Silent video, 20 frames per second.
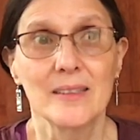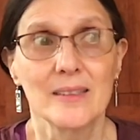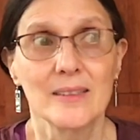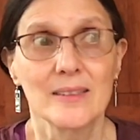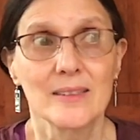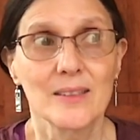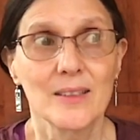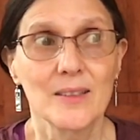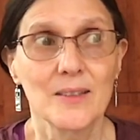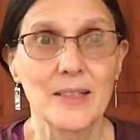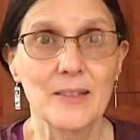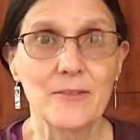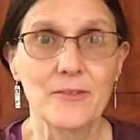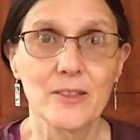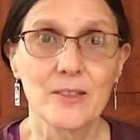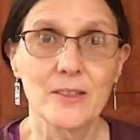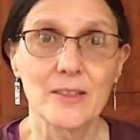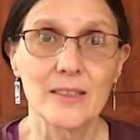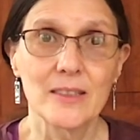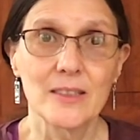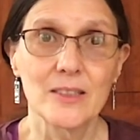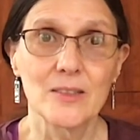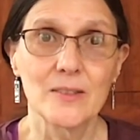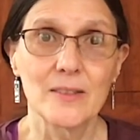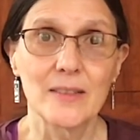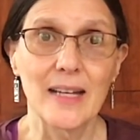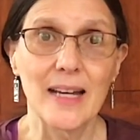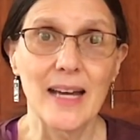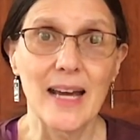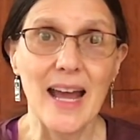So if you're going to do
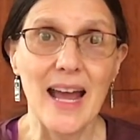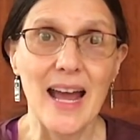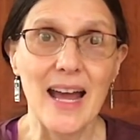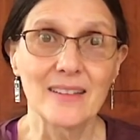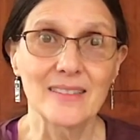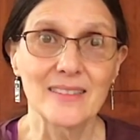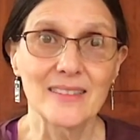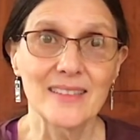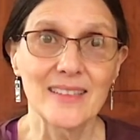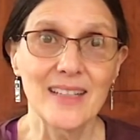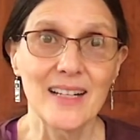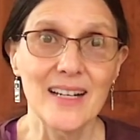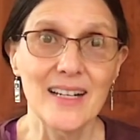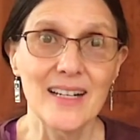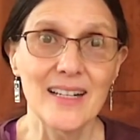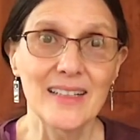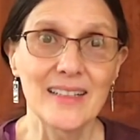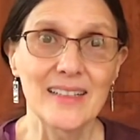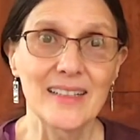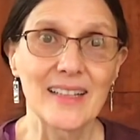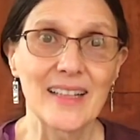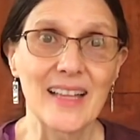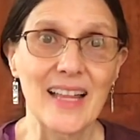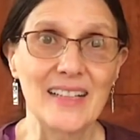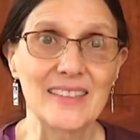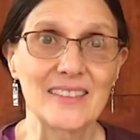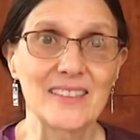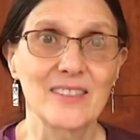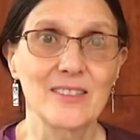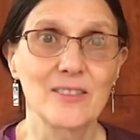it outside,
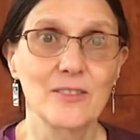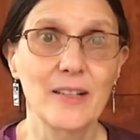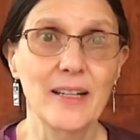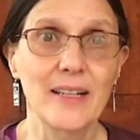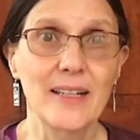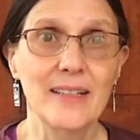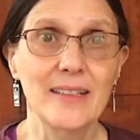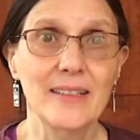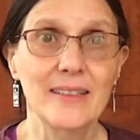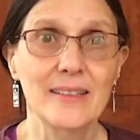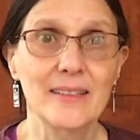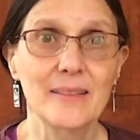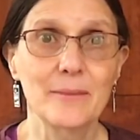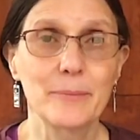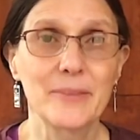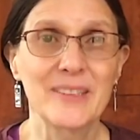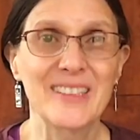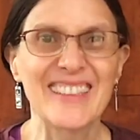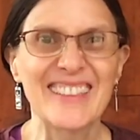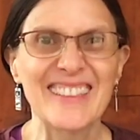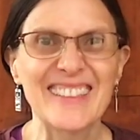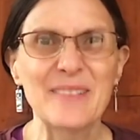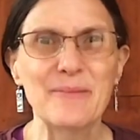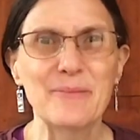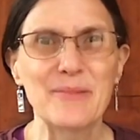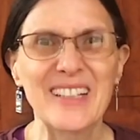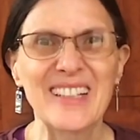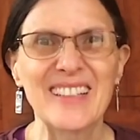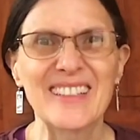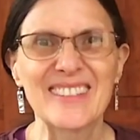that's great, particularly
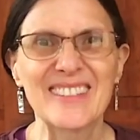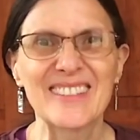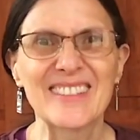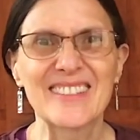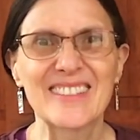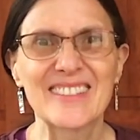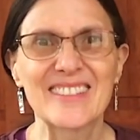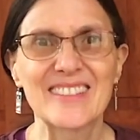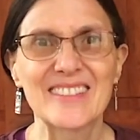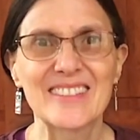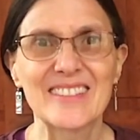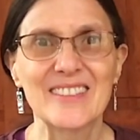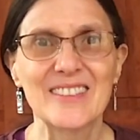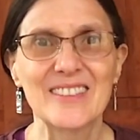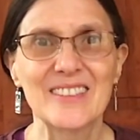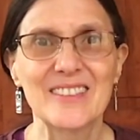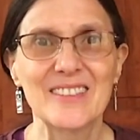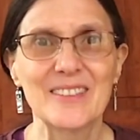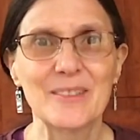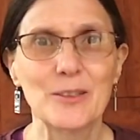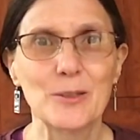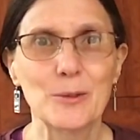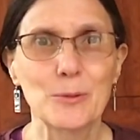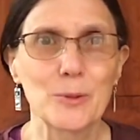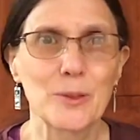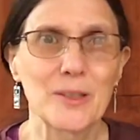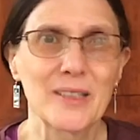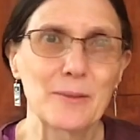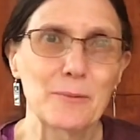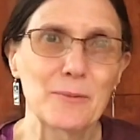because you're
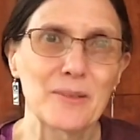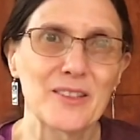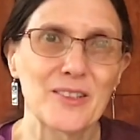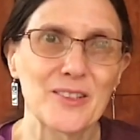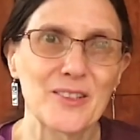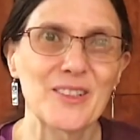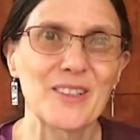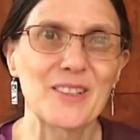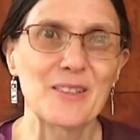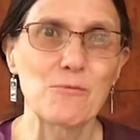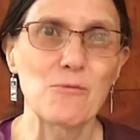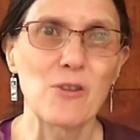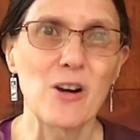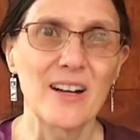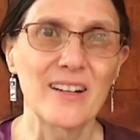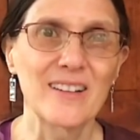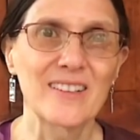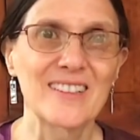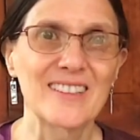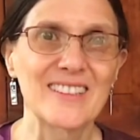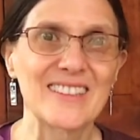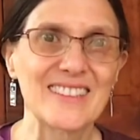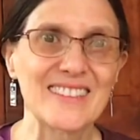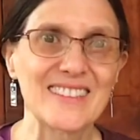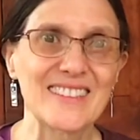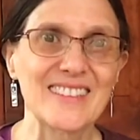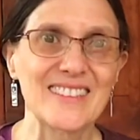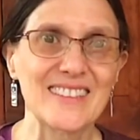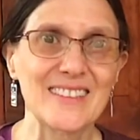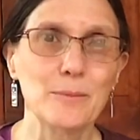working with dirt and water and
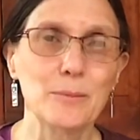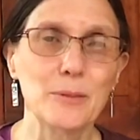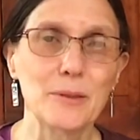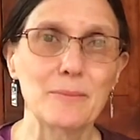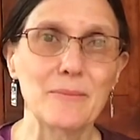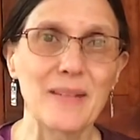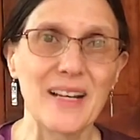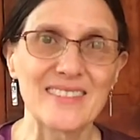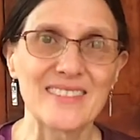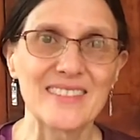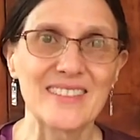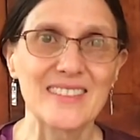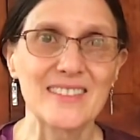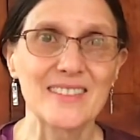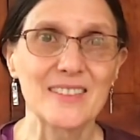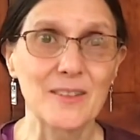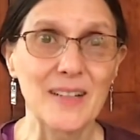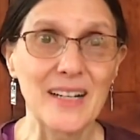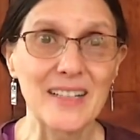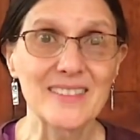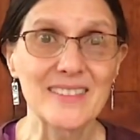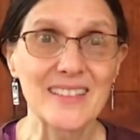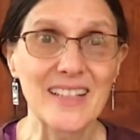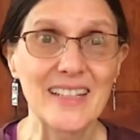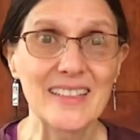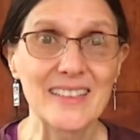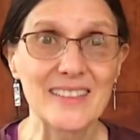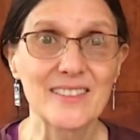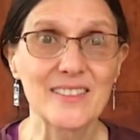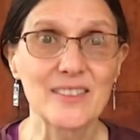it's a little bit messy, so
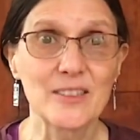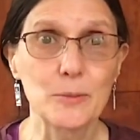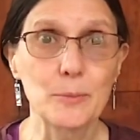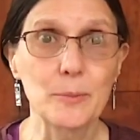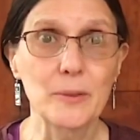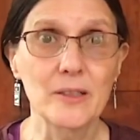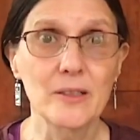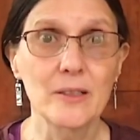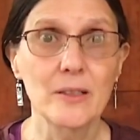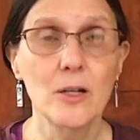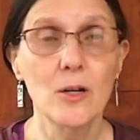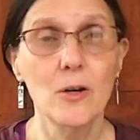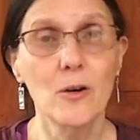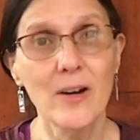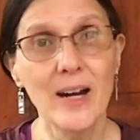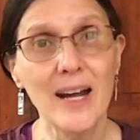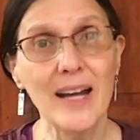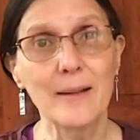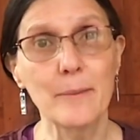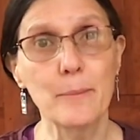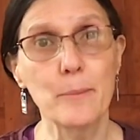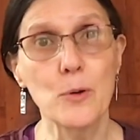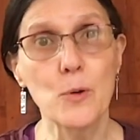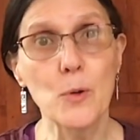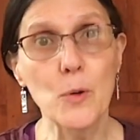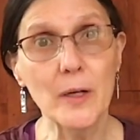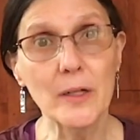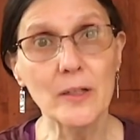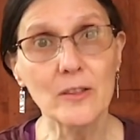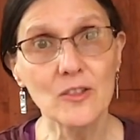outside is super. Or on a
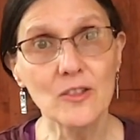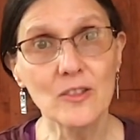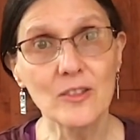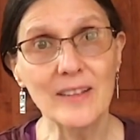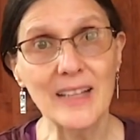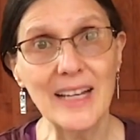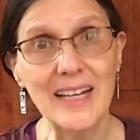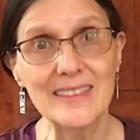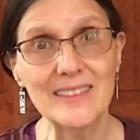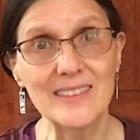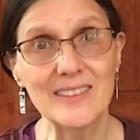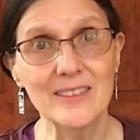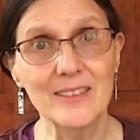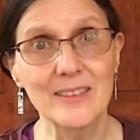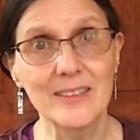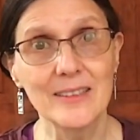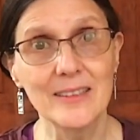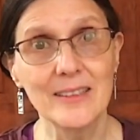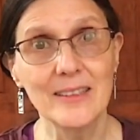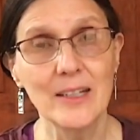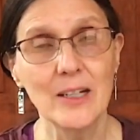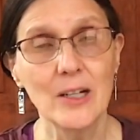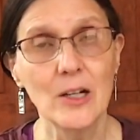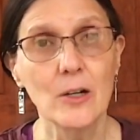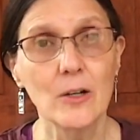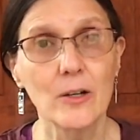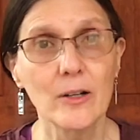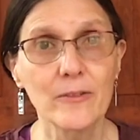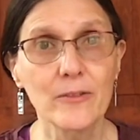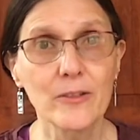porch, that's good.
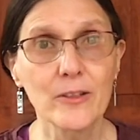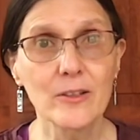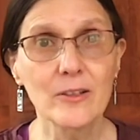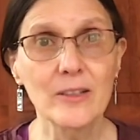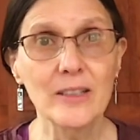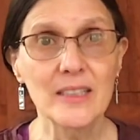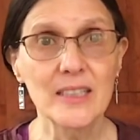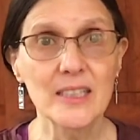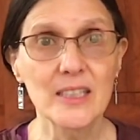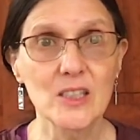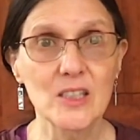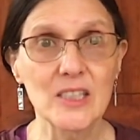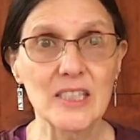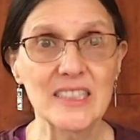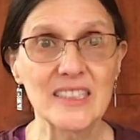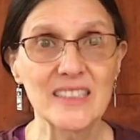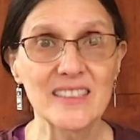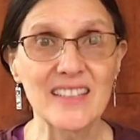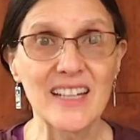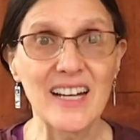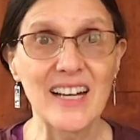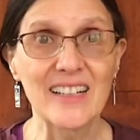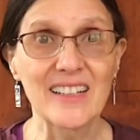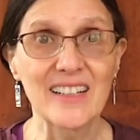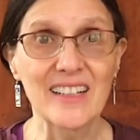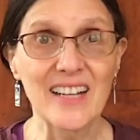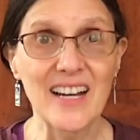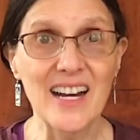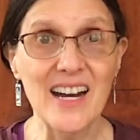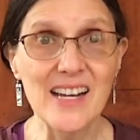Or if you're going to do it inside
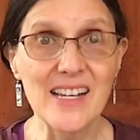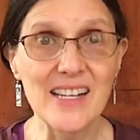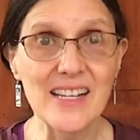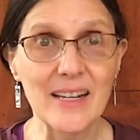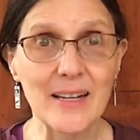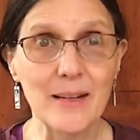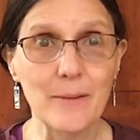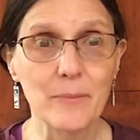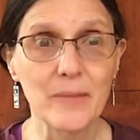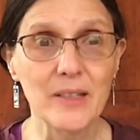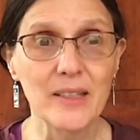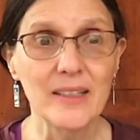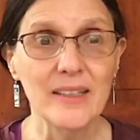like I am,